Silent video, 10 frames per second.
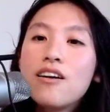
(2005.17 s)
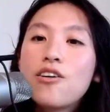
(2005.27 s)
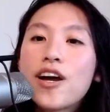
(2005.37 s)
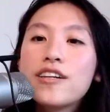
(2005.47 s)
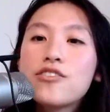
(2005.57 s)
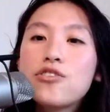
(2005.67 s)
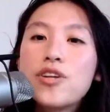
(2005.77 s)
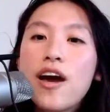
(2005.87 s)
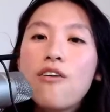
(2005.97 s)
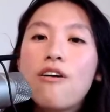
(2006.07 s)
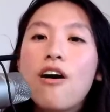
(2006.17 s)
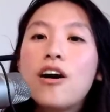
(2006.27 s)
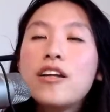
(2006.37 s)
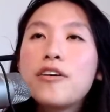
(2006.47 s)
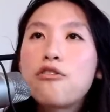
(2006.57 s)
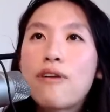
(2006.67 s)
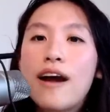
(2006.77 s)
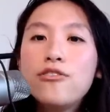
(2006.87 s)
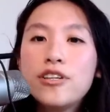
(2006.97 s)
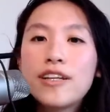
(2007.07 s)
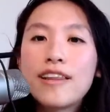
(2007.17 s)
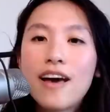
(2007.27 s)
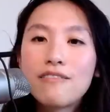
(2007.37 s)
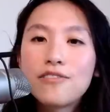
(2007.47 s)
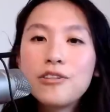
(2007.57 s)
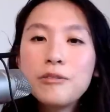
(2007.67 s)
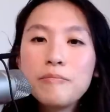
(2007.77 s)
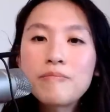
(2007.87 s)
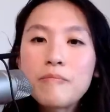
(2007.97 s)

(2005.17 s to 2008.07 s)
Okay, so now on a grounded level,